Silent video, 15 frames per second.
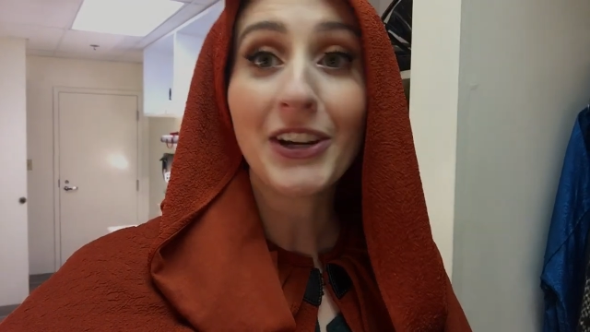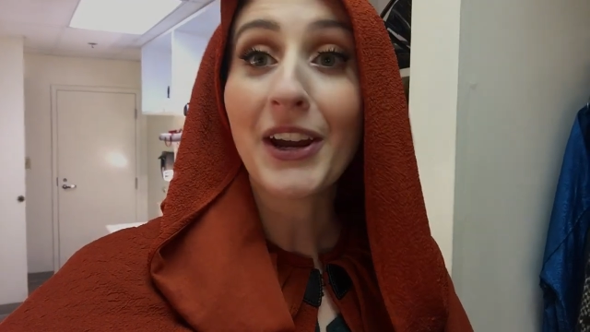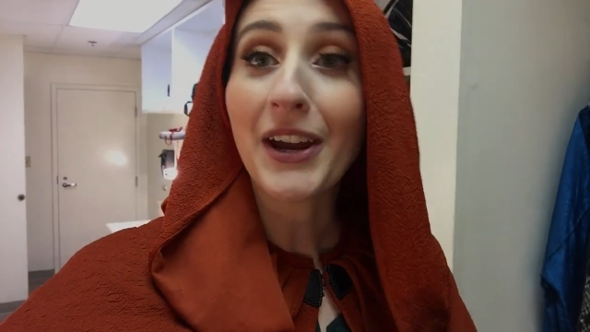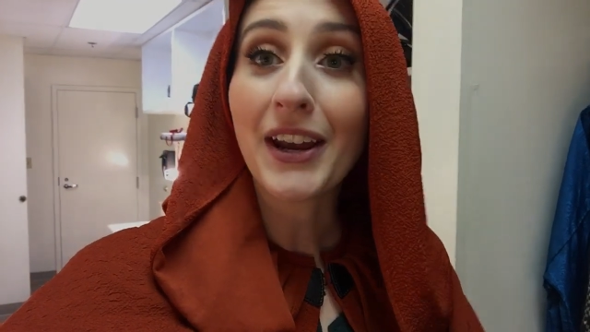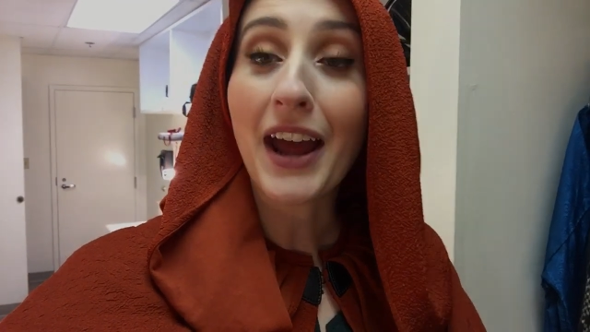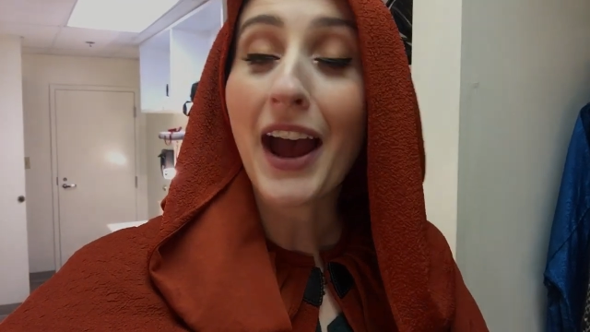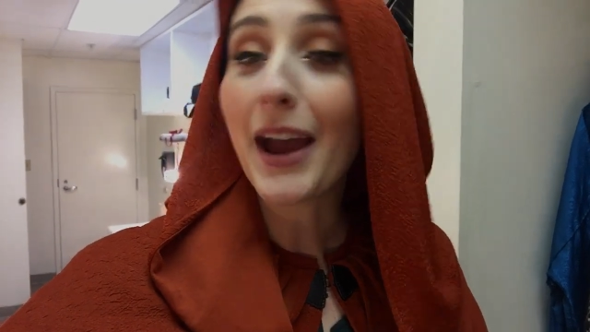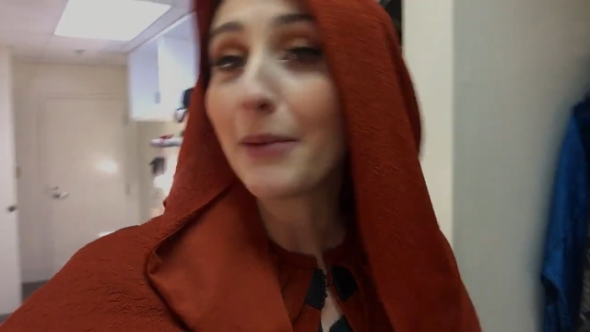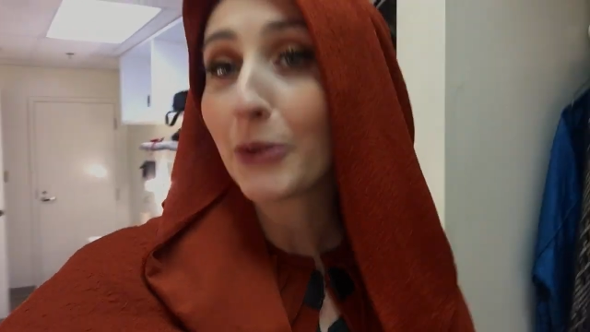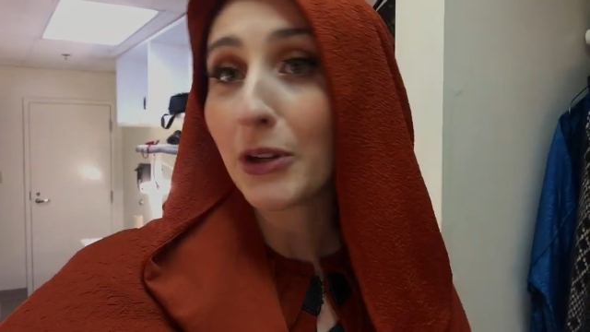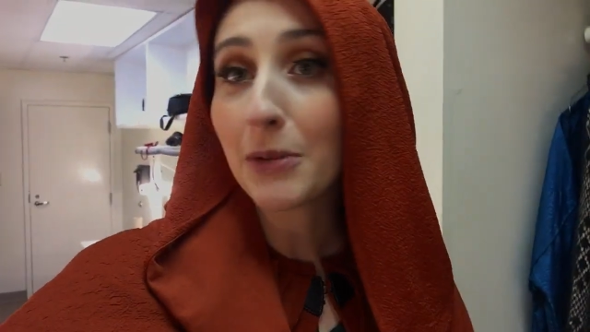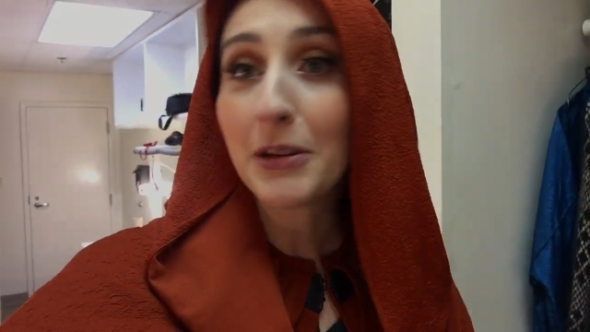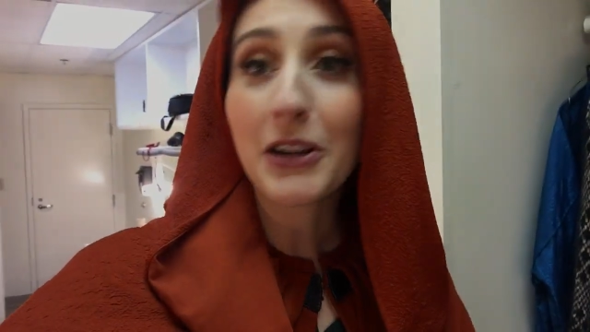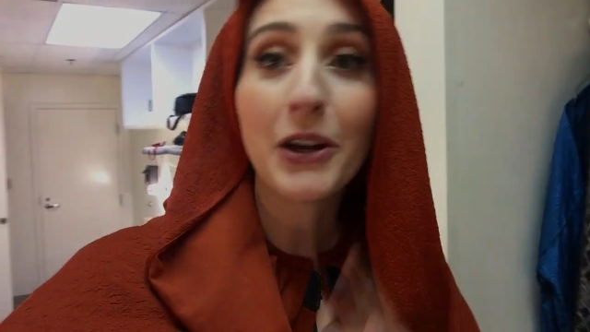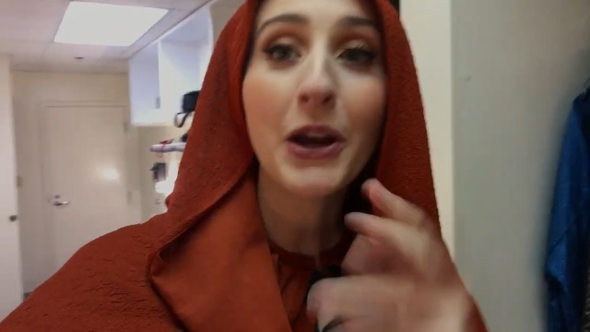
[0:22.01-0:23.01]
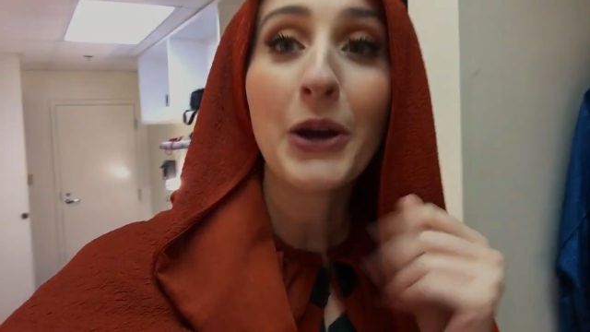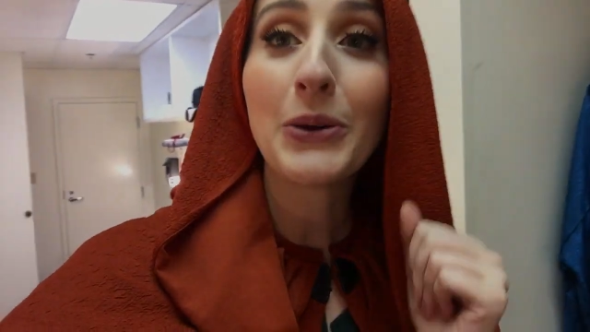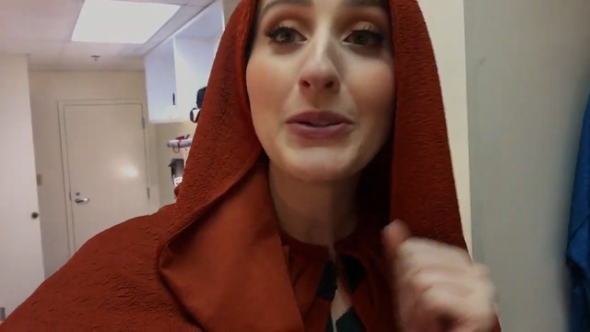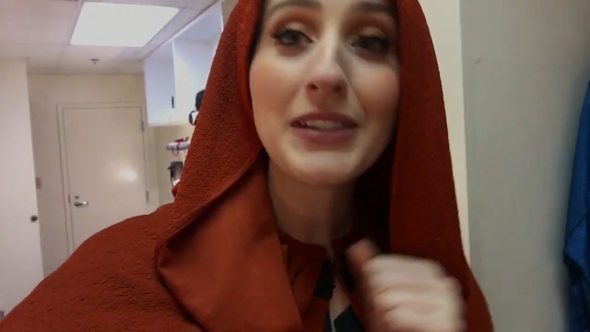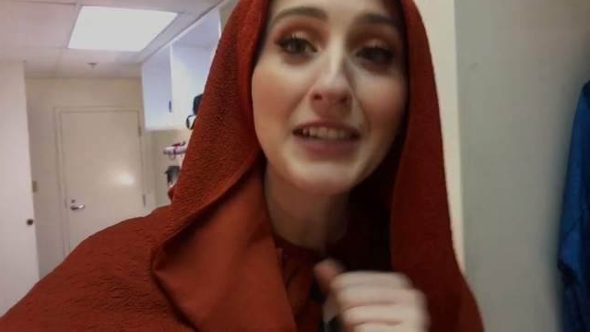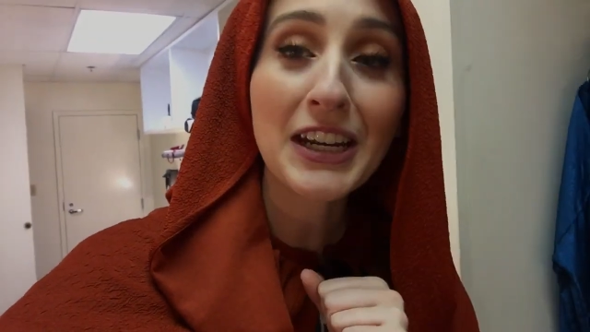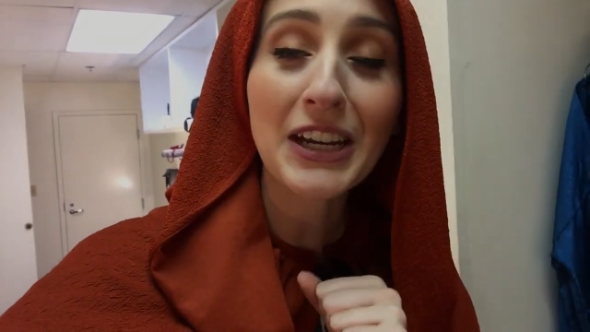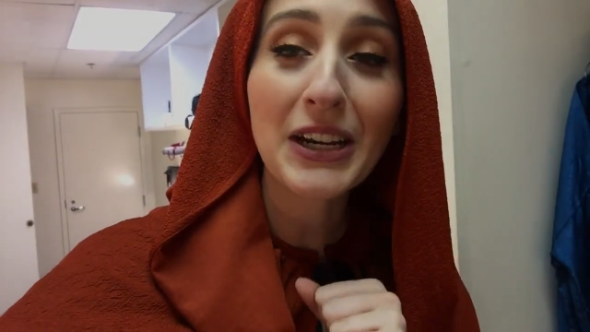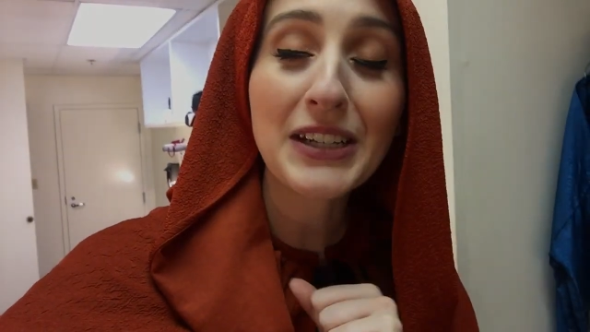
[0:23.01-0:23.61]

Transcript: and I'm going to be your host here,